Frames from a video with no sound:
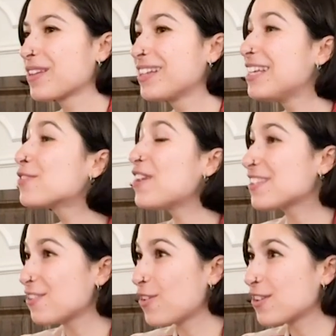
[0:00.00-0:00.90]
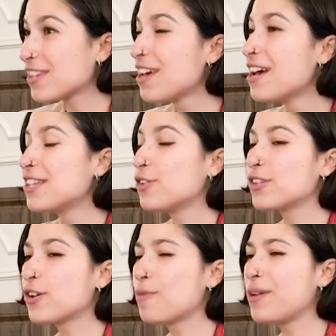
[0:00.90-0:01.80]
these festivals. So it's
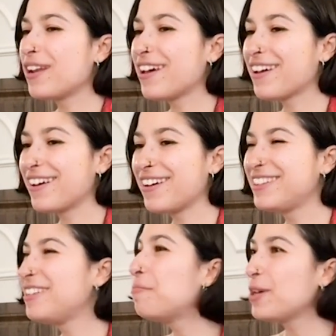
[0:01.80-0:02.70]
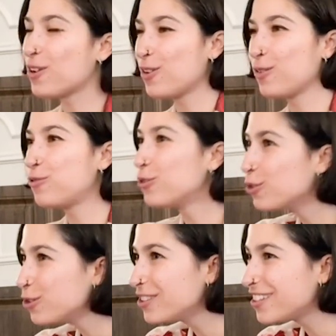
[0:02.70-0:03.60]
going to be like a typical
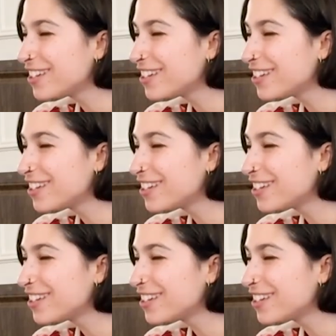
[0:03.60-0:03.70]
food.